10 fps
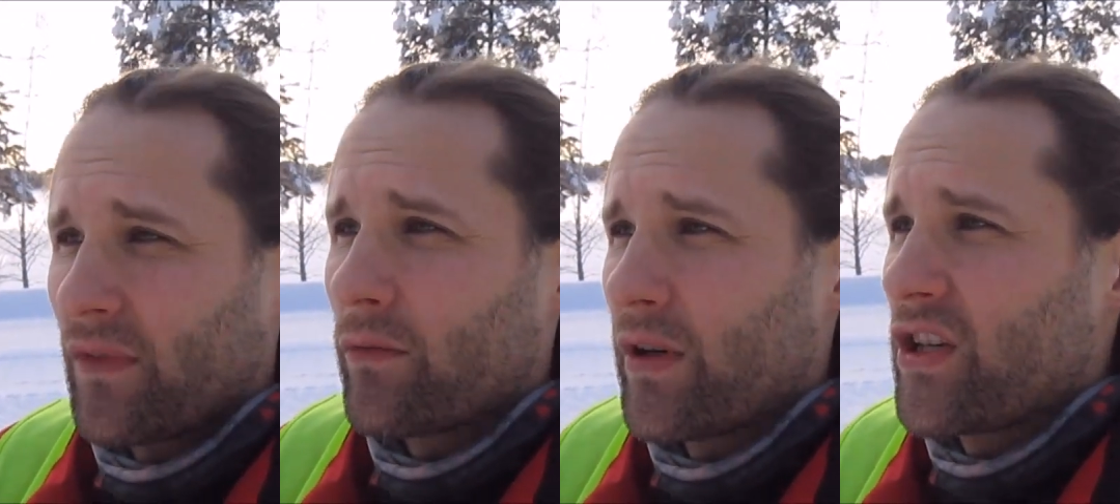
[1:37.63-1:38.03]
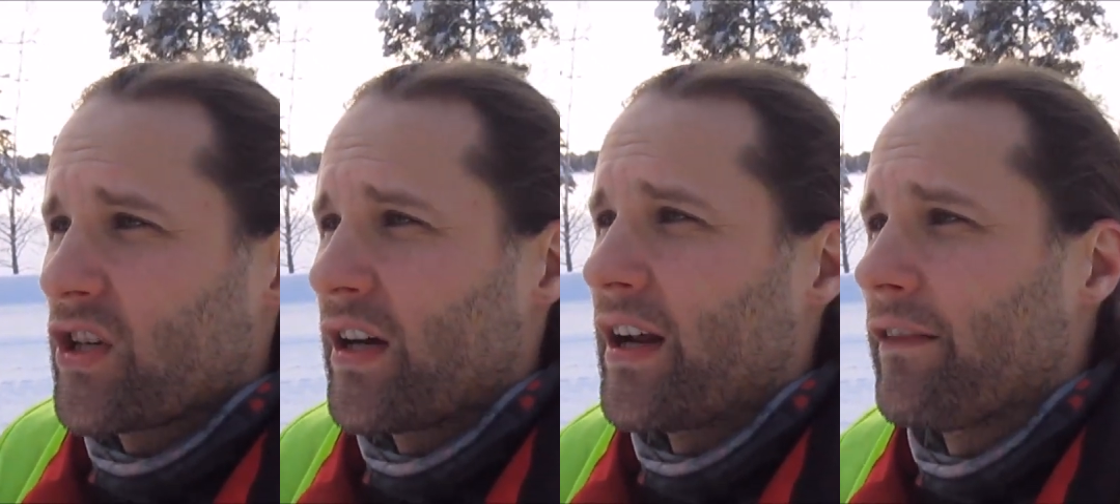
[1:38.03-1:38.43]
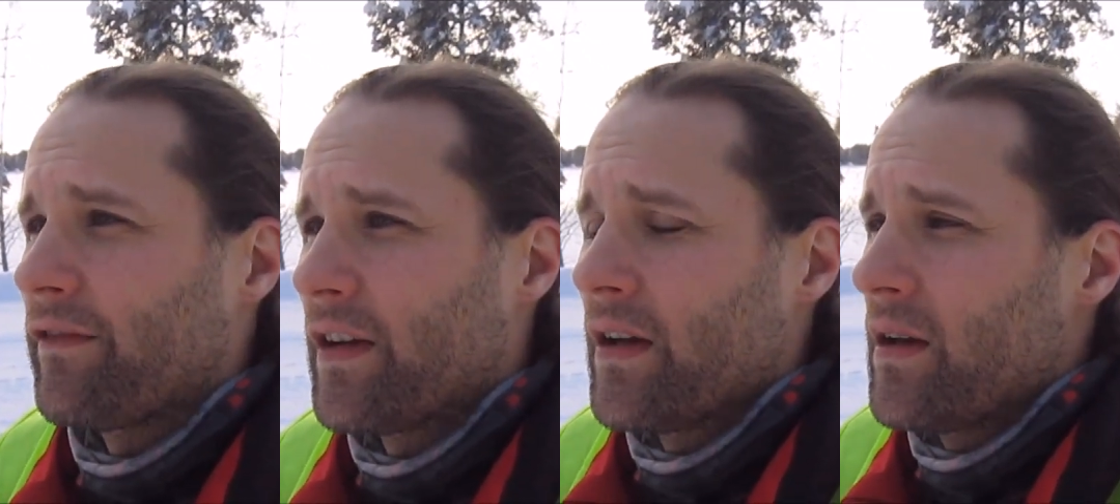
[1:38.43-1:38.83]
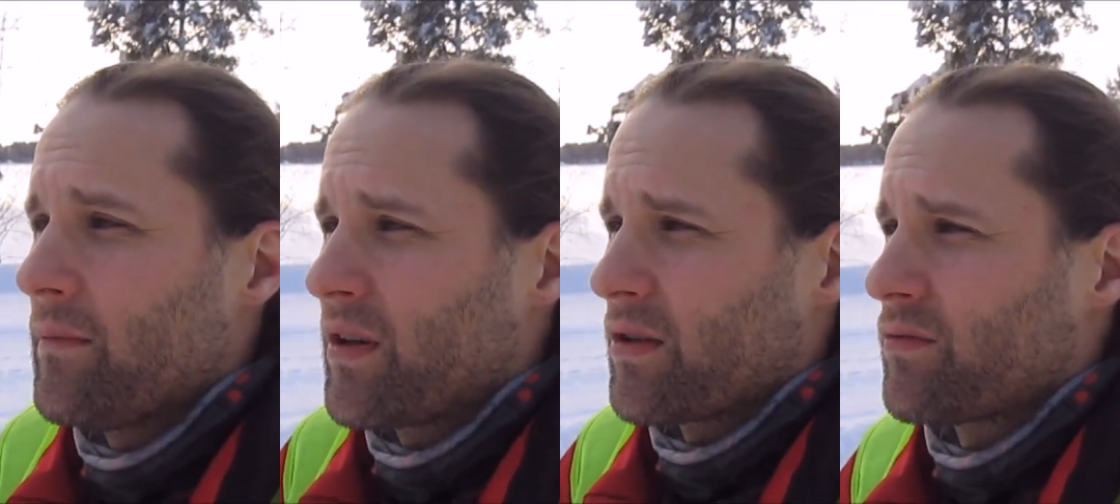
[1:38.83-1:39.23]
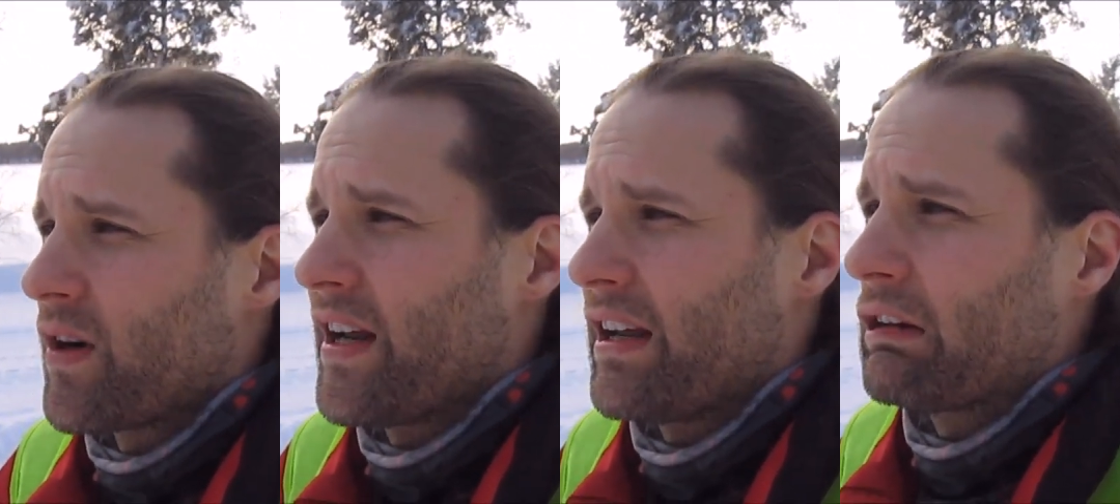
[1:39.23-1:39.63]
rich enough. Because
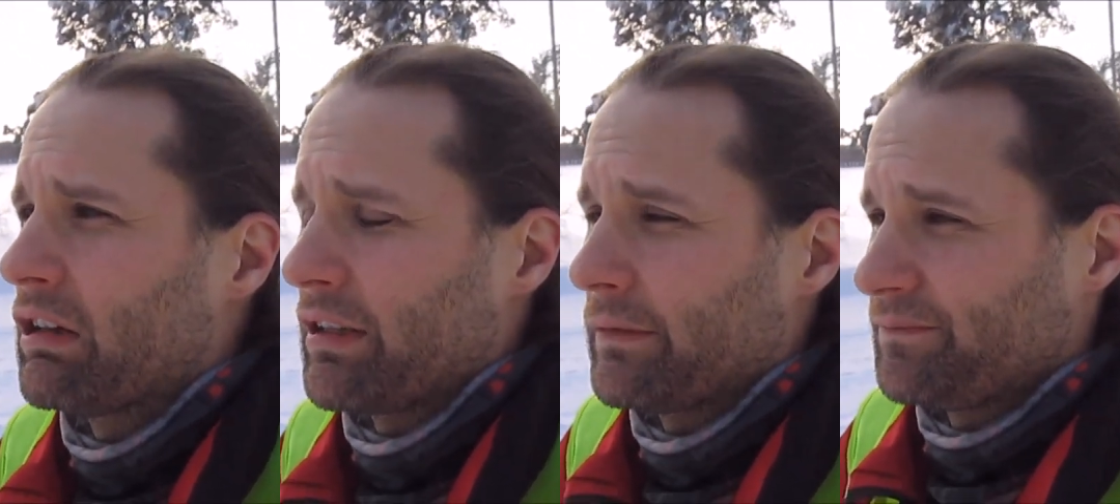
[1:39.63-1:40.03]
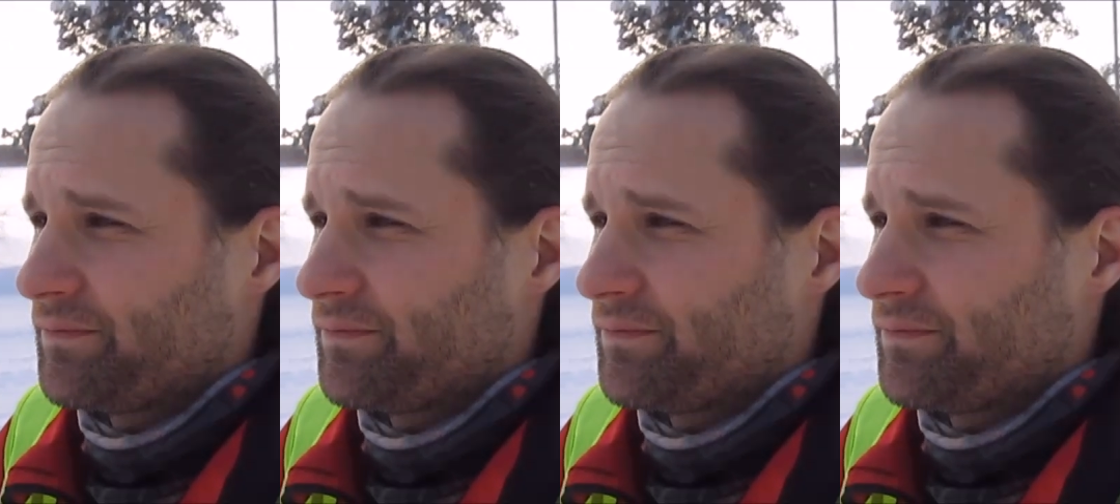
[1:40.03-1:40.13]
riding on